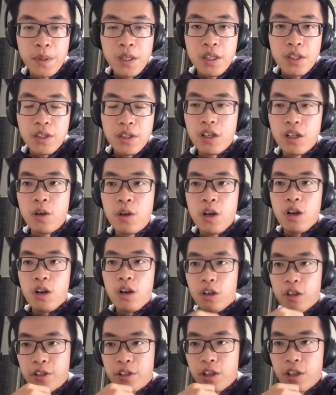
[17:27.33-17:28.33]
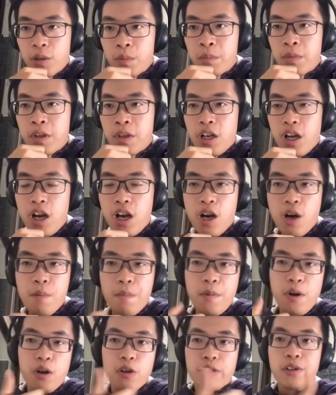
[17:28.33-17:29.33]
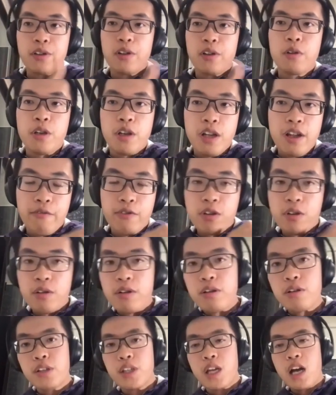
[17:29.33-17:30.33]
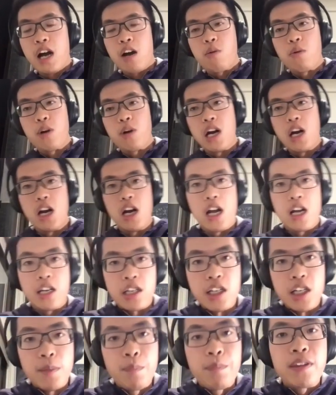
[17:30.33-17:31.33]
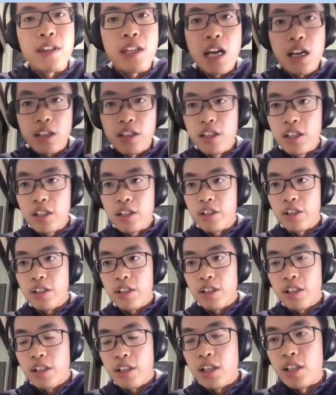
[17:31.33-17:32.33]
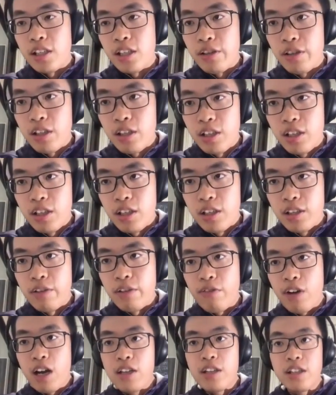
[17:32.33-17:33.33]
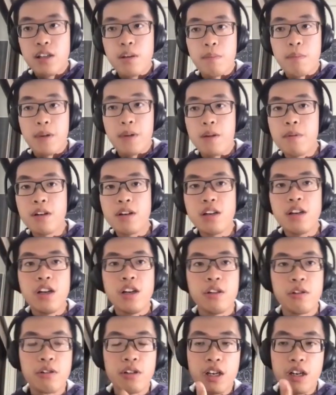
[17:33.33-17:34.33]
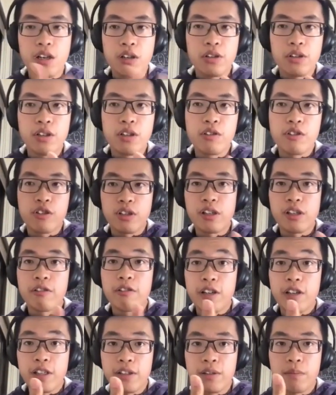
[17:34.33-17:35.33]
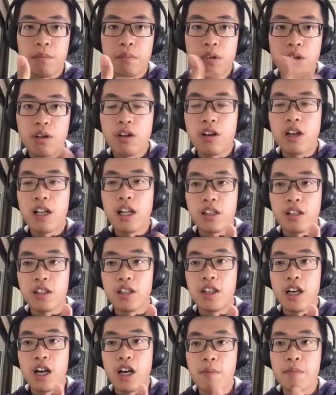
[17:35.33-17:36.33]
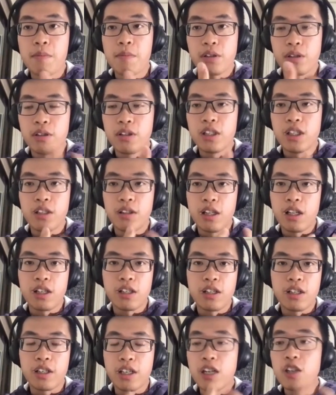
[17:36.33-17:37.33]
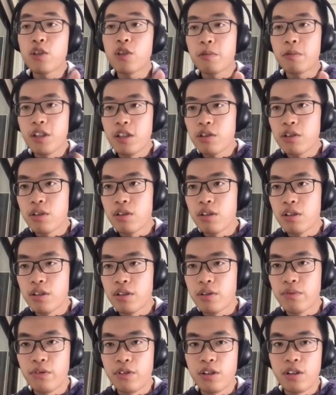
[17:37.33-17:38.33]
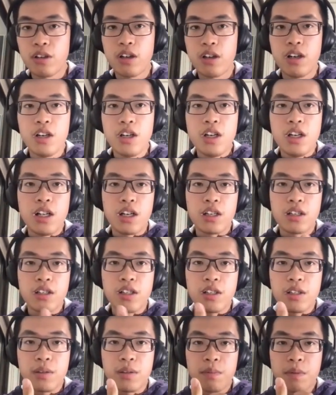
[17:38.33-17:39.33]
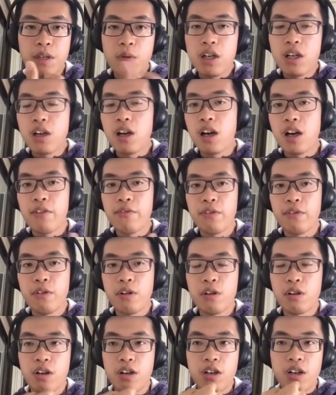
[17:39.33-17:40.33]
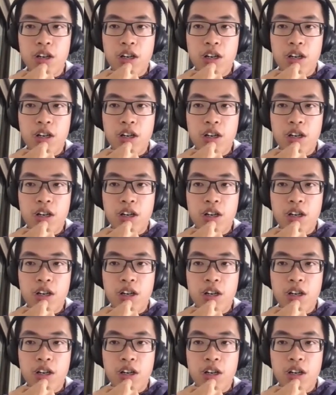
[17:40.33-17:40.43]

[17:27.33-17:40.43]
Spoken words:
So also if you use our techniques defined in the paper, you can also generate more like a Hamiltonian, like a gauge potentials for like a spin 1/2